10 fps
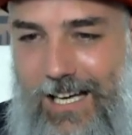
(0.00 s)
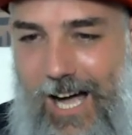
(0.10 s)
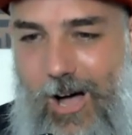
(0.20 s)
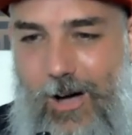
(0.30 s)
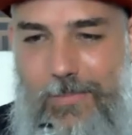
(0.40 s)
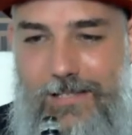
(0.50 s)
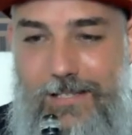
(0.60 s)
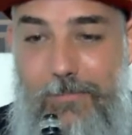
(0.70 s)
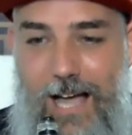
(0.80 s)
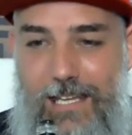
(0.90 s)
Oh,
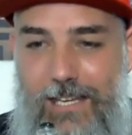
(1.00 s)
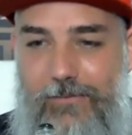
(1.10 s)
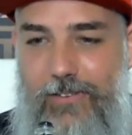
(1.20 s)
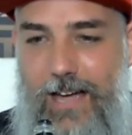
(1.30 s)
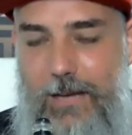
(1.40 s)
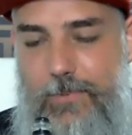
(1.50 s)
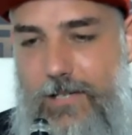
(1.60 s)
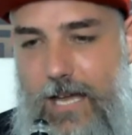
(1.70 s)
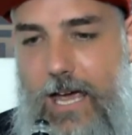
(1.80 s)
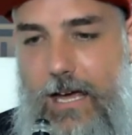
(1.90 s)
Mr. Mikey vapes,
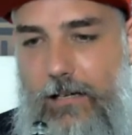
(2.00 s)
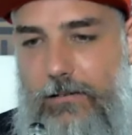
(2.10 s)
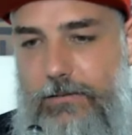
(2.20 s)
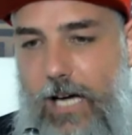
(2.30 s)
yeah.